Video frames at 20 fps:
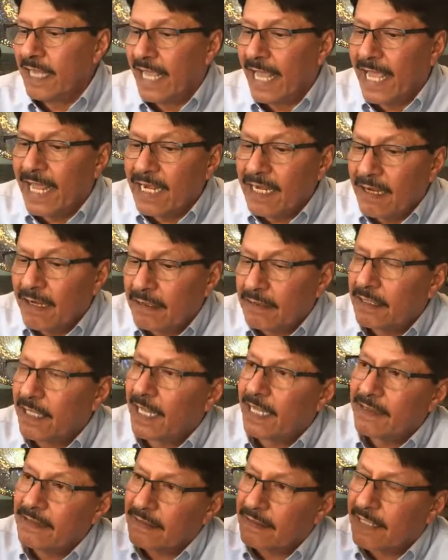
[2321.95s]

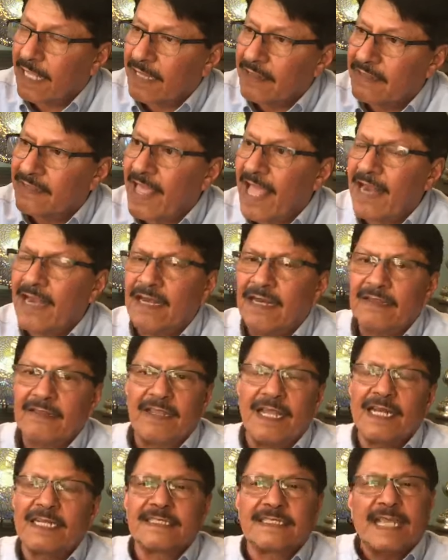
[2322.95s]
then
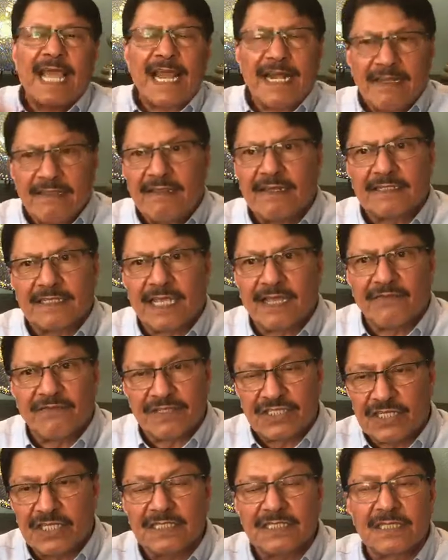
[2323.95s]
there is another thing
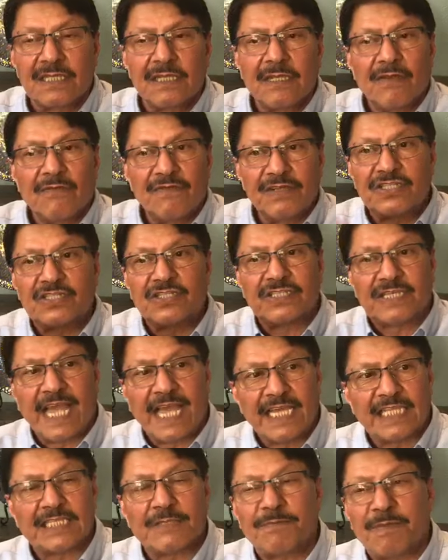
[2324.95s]
which
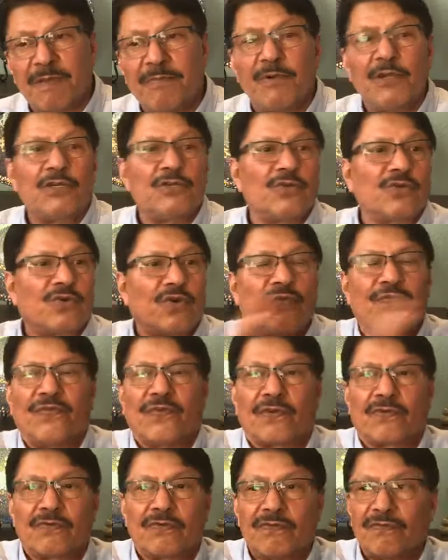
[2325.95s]
takes people to
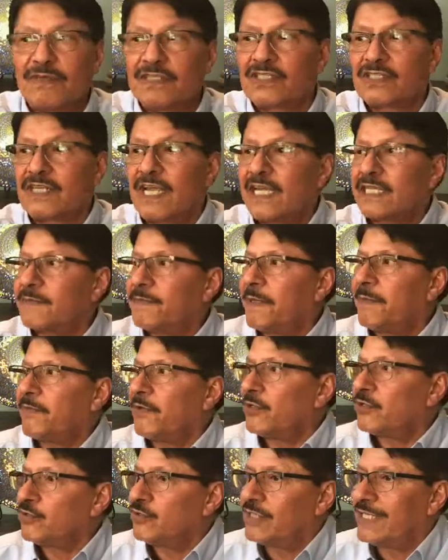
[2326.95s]
kufr, which takes
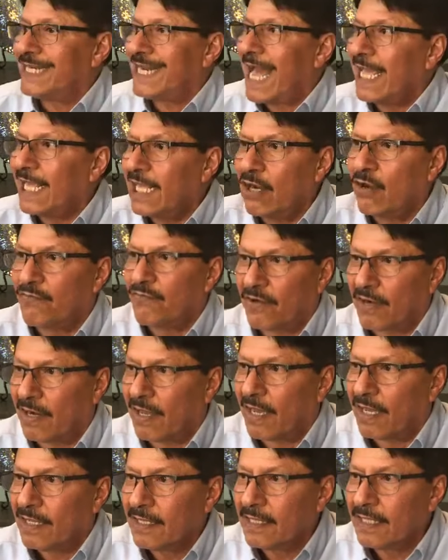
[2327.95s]
people to denial of
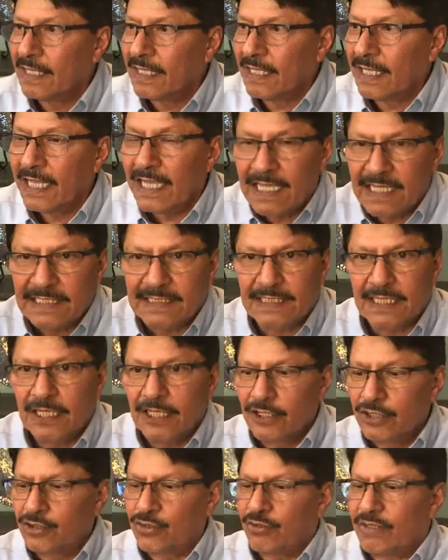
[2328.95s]
Allah, is
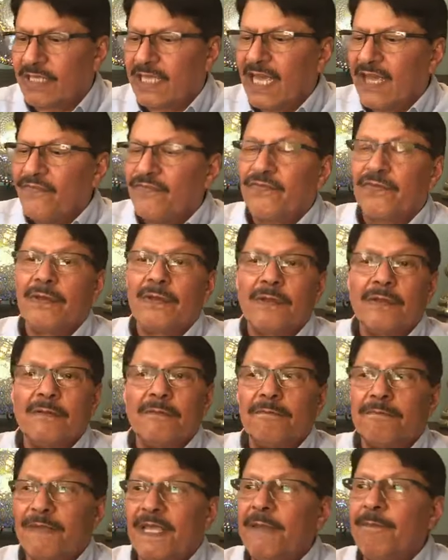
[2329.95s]
to give
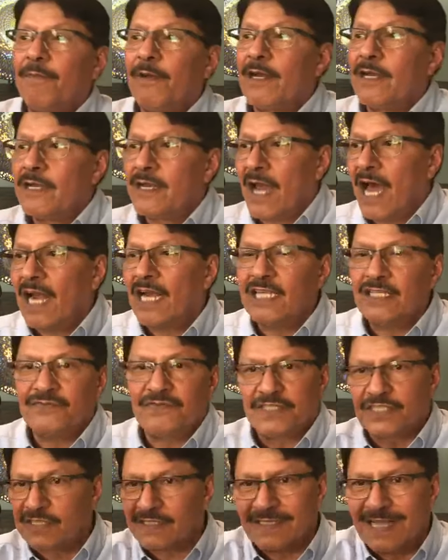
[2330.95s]
people knowledge
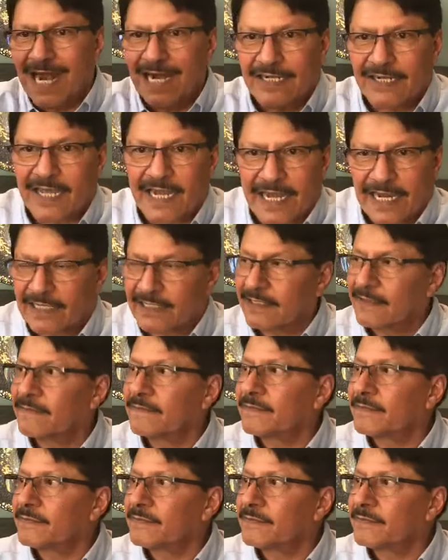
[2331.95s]
which is not correct.